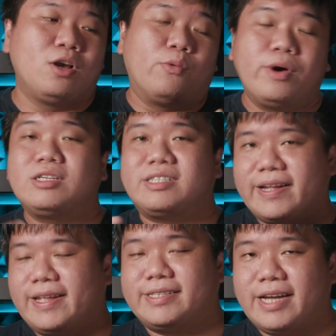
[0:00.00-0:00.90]
will
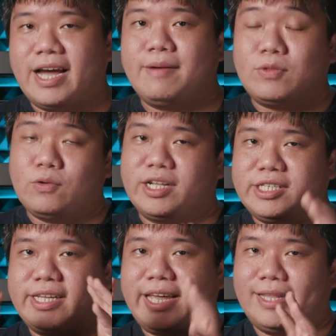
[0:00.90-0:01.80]
take their time to
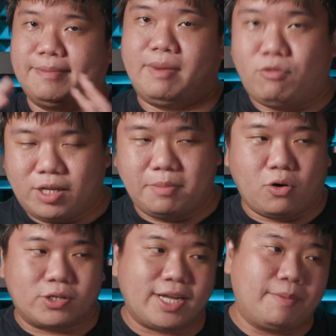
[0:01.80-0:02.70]
actually get the bounding
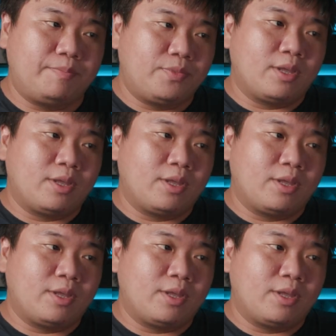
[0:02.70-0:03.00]
box up.